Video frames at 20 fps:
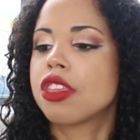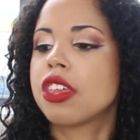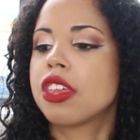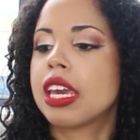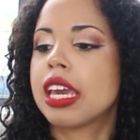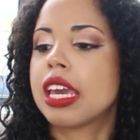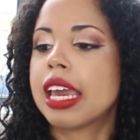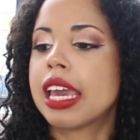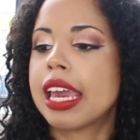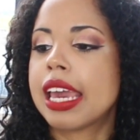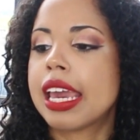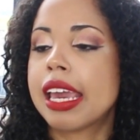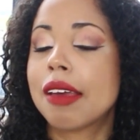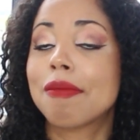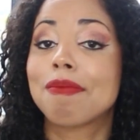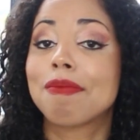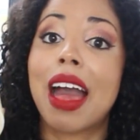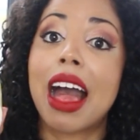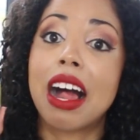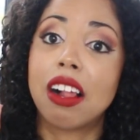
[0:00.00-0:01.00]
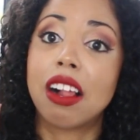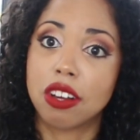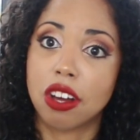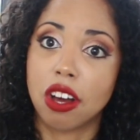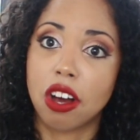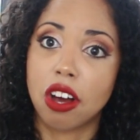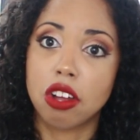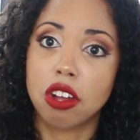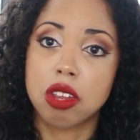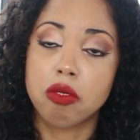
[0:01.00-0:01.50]
the
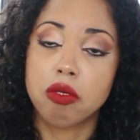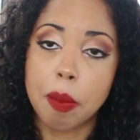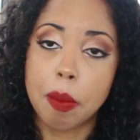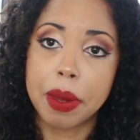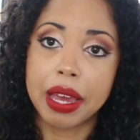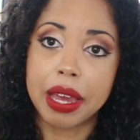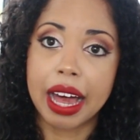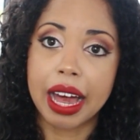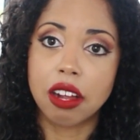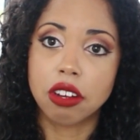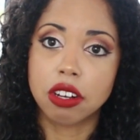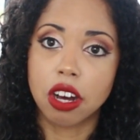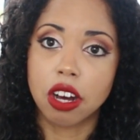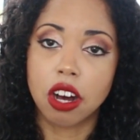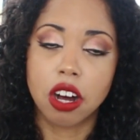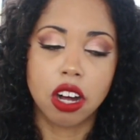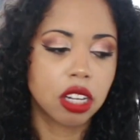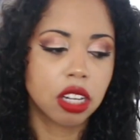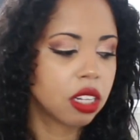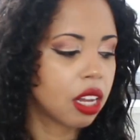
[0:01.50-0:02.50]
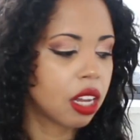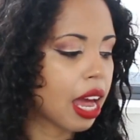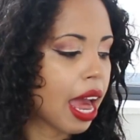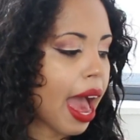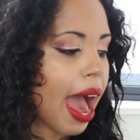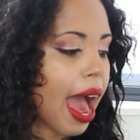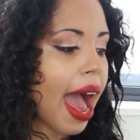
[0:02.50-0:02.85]
alcohol, the rubbing alcohol,